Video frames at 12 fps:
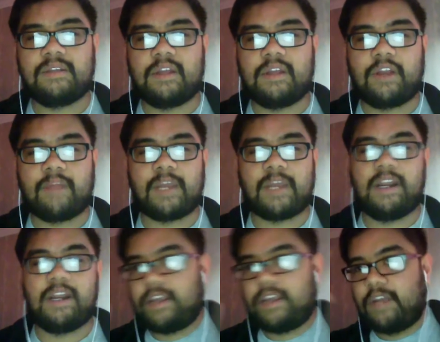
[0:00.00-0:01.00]
All right, I'm
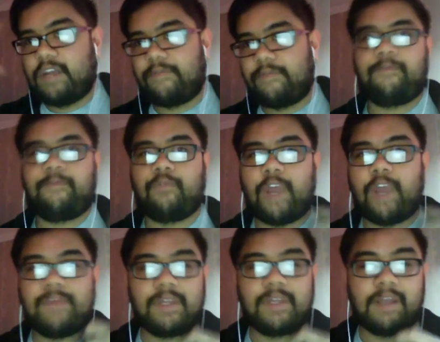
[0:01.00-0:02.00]
kind of frame it.